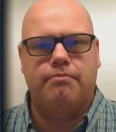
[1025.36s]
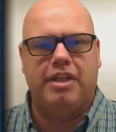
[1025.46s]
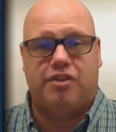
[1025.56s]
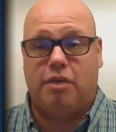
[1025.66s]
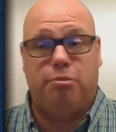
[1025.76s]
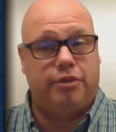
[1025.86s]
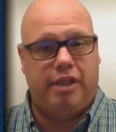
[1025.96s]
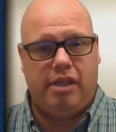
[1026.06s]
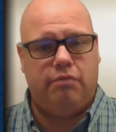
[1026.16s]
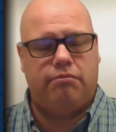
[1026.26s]
is
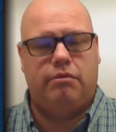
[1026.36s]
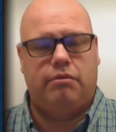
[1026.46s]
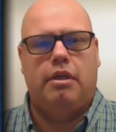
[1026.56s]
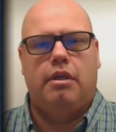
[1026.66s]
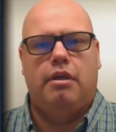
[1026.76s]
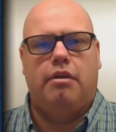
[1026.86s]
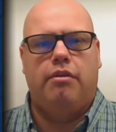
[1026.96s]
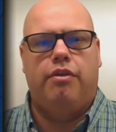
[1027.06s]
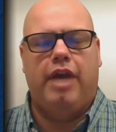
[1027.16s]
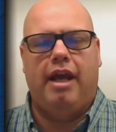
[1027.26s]
complete,
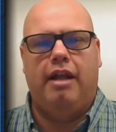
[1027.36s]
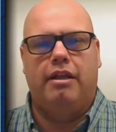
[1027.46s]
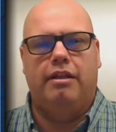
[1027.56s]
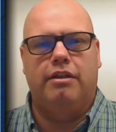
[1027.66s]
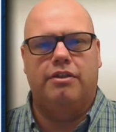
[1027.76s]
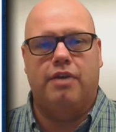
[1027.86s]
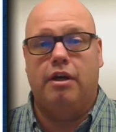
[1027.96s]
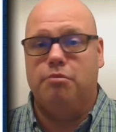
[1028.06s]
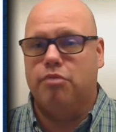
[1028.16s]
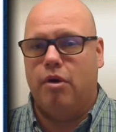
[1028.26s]
that is
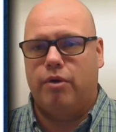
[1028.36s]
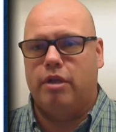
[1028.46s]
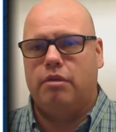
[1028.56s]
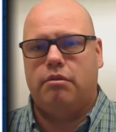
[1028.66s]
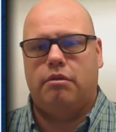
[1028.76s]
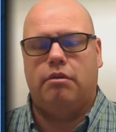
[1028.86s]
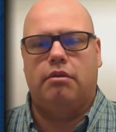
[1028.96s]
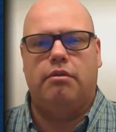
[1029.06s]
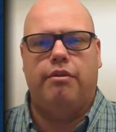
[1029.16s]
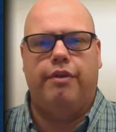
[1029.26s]
unbroken,
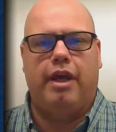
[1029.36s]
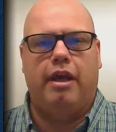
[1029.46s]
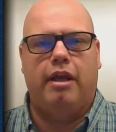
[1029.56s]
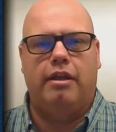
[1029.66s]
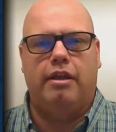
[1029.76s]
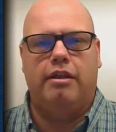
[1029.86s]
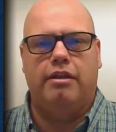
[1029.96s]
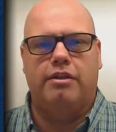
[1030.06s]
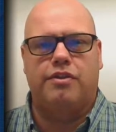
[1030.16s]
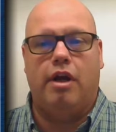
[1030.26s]
that
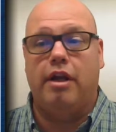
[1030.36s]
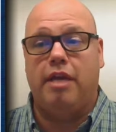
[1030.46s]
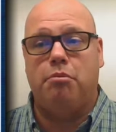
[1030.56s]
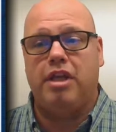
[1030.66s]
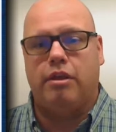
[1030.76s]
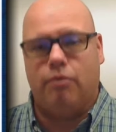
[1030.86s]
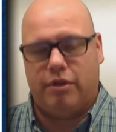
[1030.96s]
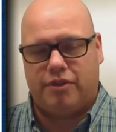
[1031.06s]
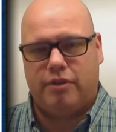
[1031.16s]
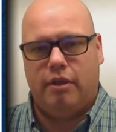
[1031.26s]
is
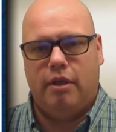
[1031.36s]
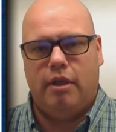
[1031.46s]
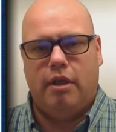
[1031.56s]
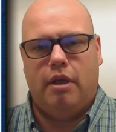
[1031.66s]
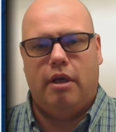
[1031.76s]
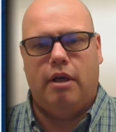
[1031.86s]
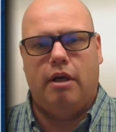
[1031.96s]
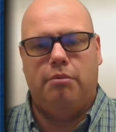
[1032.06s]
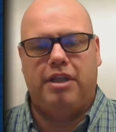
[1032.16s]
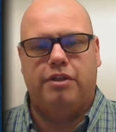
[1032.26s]
unambiguous,
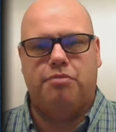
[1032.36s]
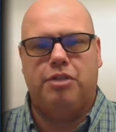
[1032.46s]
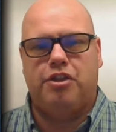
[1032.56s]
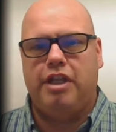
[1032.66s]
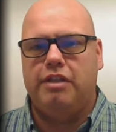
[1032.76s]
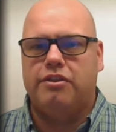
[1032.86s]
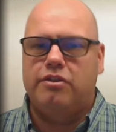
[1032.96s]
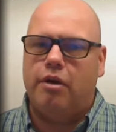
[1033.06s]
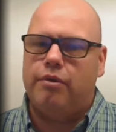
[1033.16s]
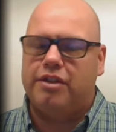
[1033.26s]
because machines
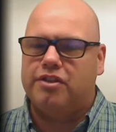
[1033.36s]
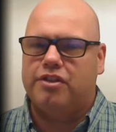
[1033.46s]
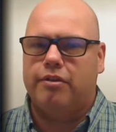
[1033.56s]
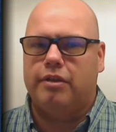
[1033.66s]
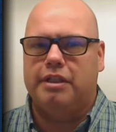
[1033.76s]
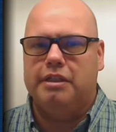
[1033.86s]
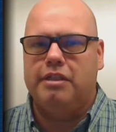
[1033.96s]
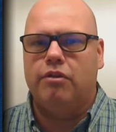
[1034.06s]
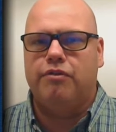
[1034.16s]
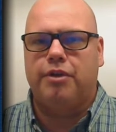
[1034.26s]
don't necessarily
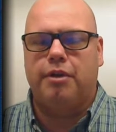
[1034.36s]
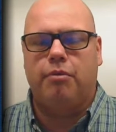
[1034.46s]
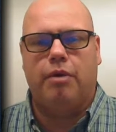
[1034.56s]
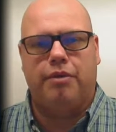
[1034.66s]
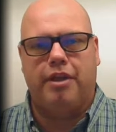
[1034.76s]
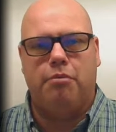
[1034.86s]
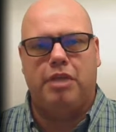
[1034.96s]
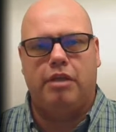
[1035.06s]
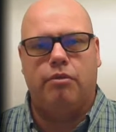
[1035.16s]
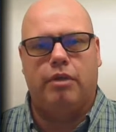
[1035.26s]
deal very well with
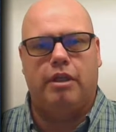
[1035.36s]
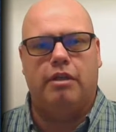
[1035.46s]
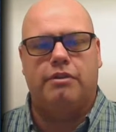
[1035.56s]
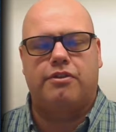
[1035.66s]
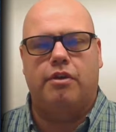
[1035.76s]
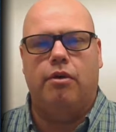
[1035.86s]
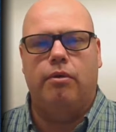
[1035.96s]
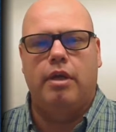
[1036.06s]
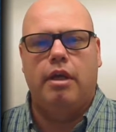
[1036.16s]
ambiguity. And so,